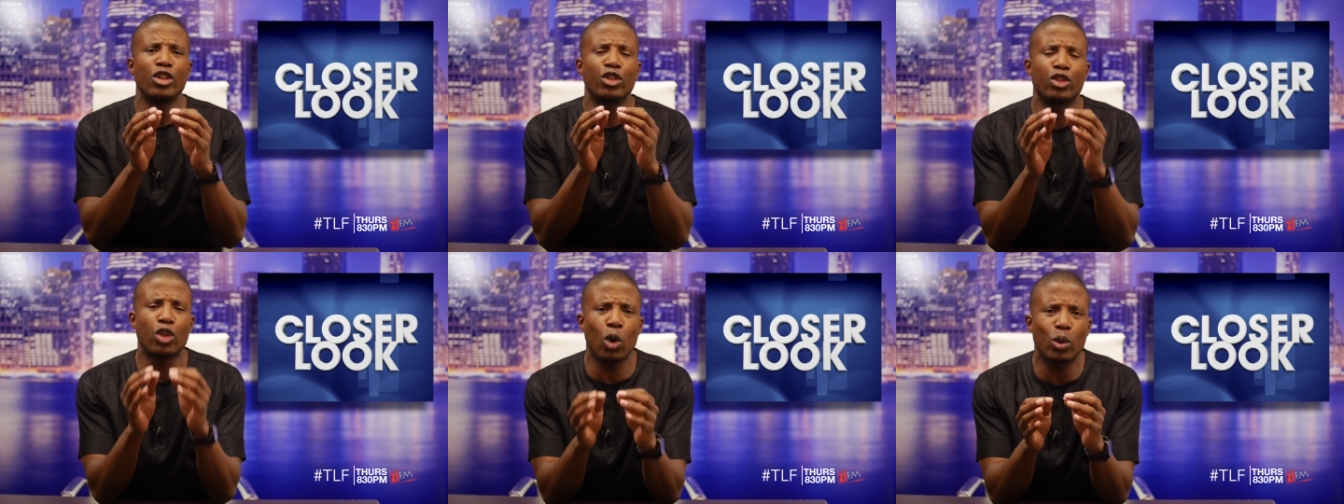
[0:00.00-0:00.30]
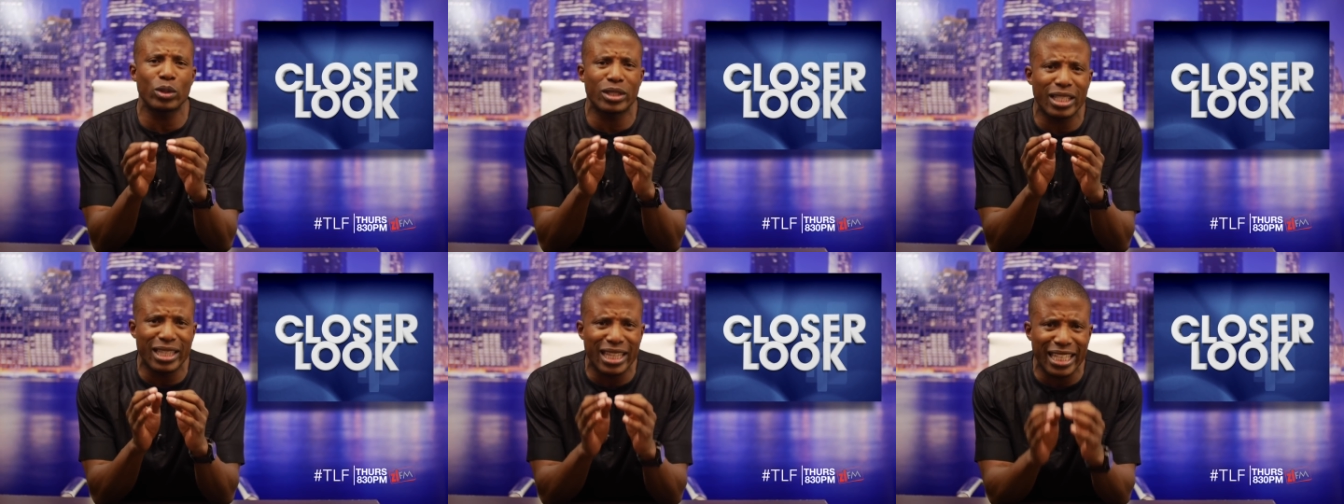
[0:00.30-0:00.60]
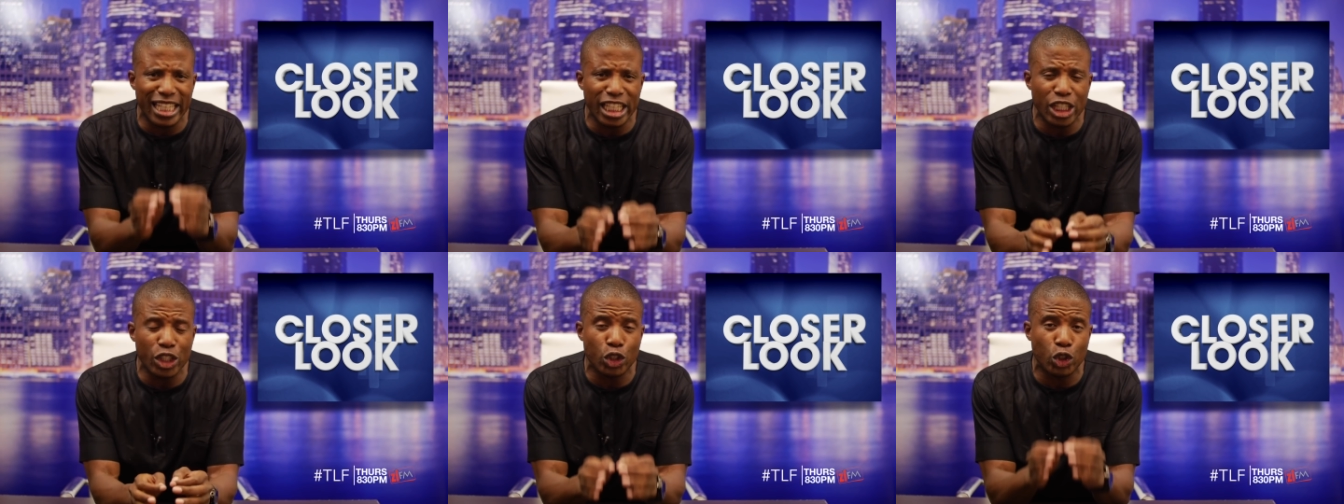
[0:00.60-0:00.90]
Those are
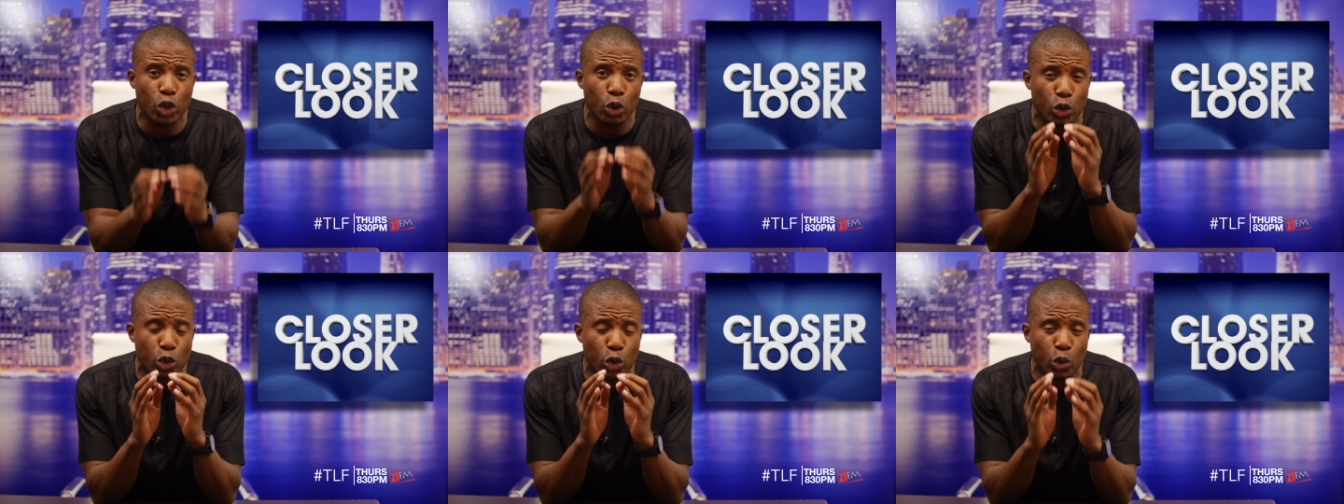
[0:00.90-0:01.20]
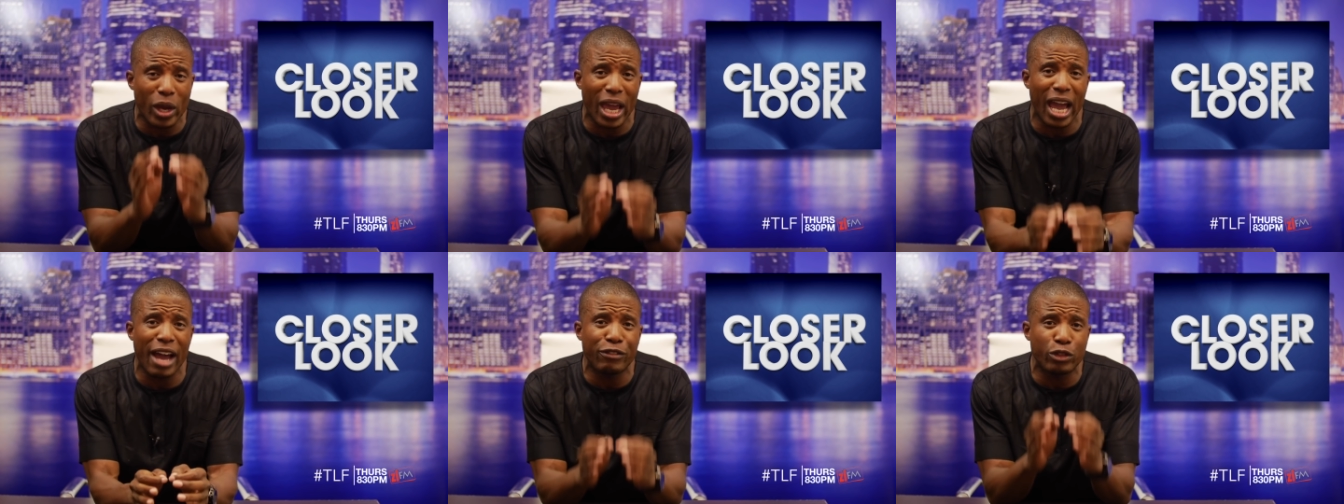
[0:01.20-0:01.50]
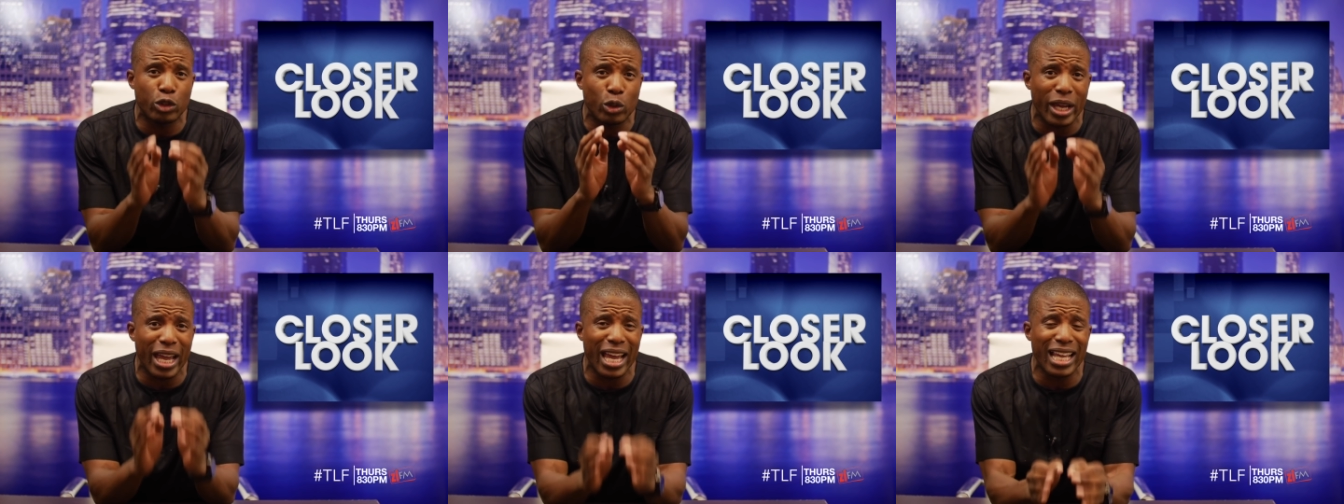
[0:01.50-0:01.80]
the issues you
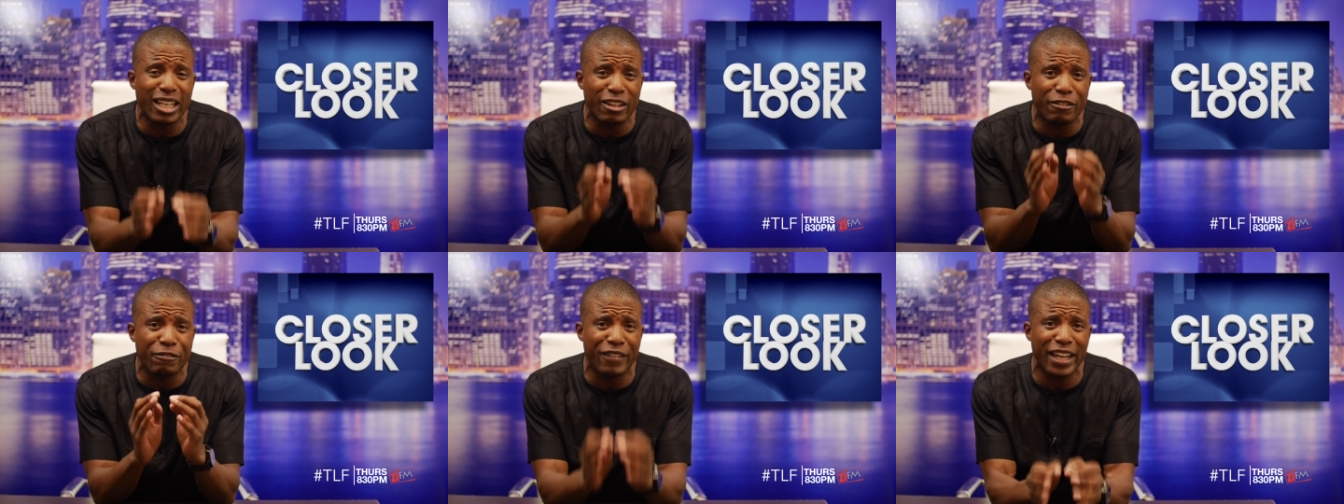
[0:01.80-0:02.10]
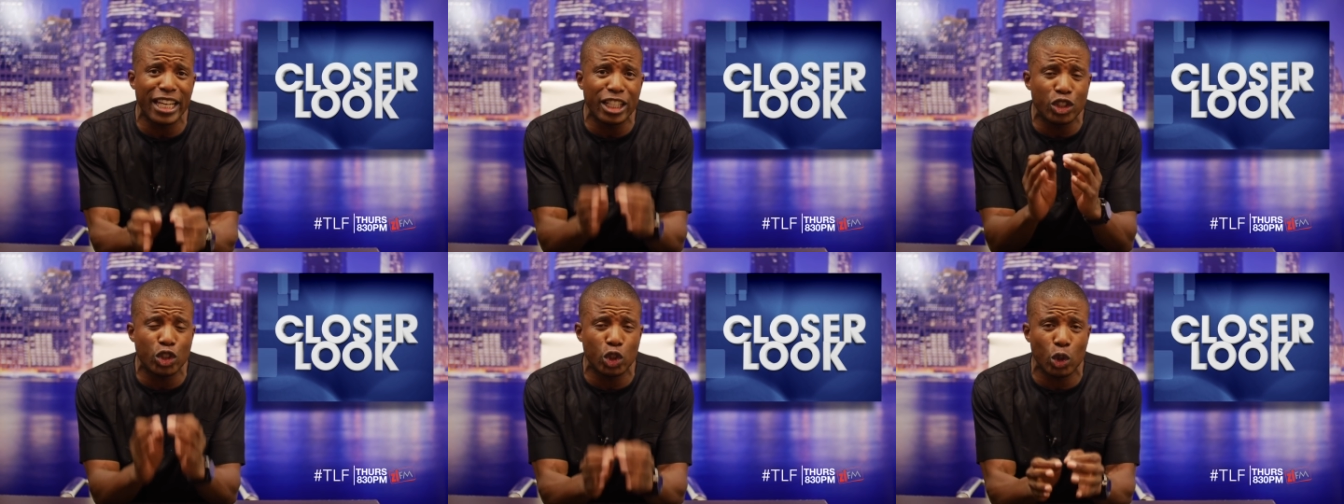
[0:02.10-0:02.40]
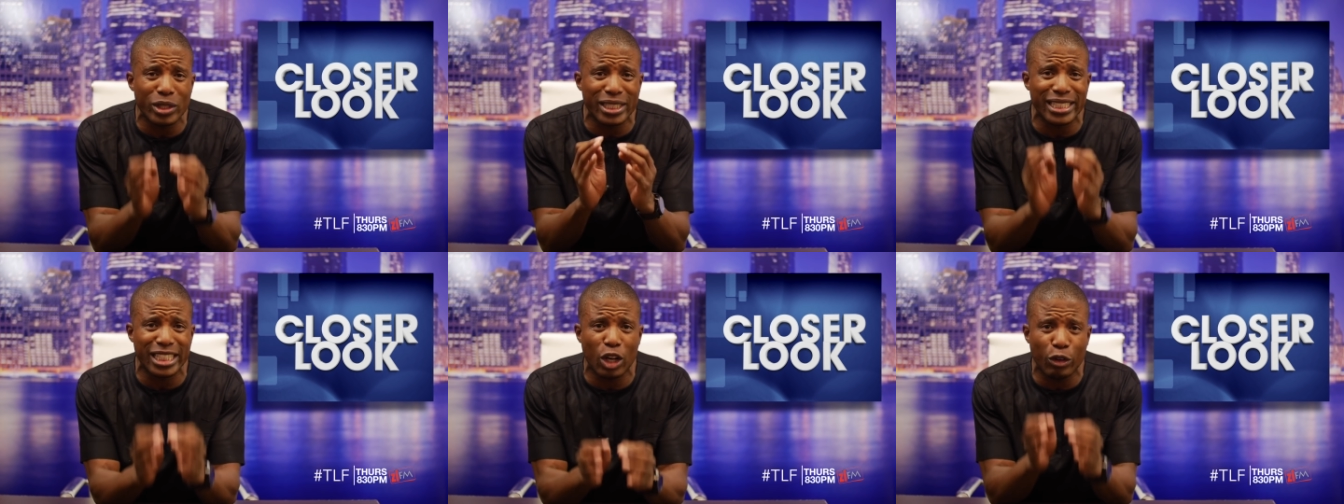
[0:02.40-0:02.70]
have to elevate
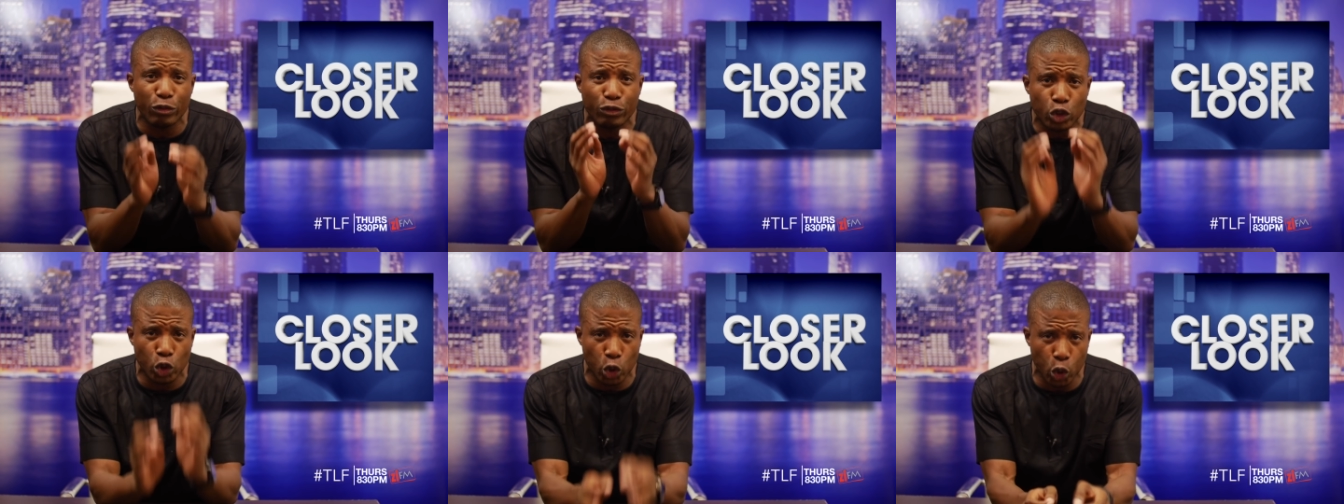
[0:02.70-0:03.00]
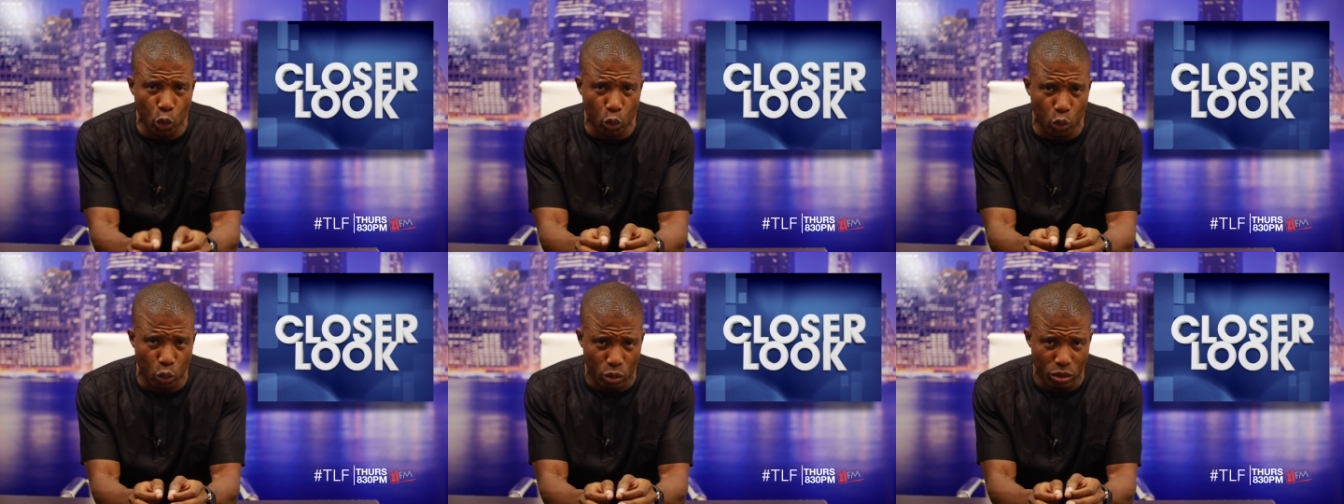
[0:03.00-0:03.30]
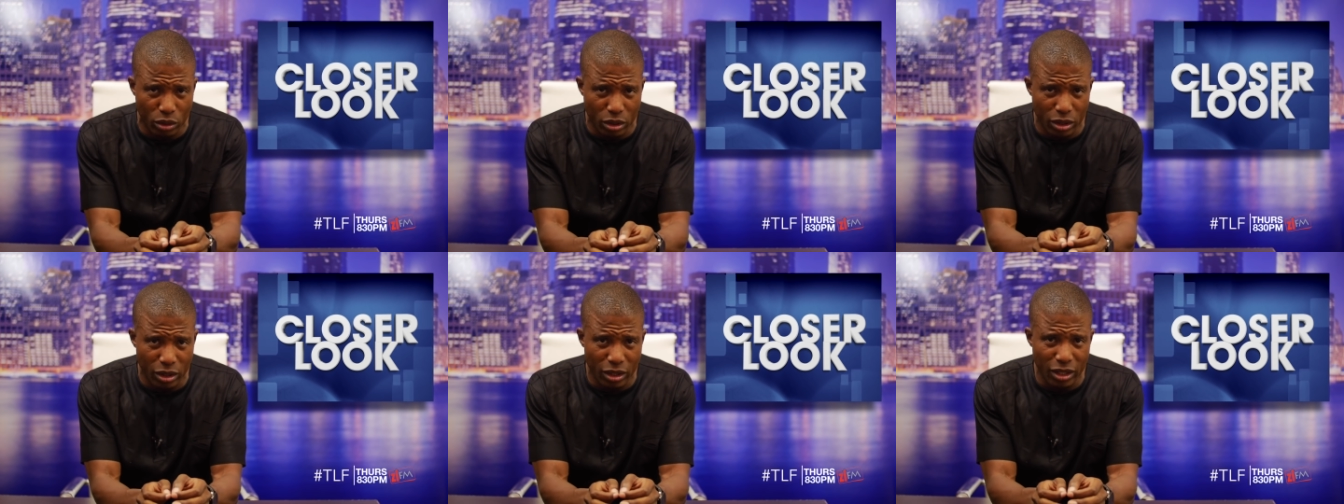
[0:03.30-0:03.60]
yourself
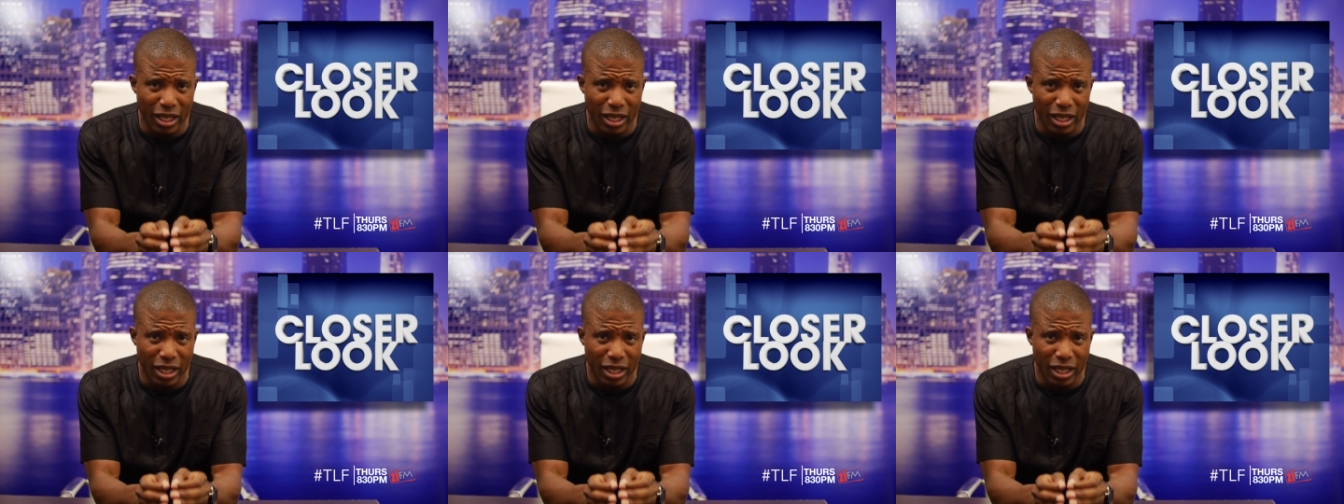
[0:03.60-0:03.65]
to.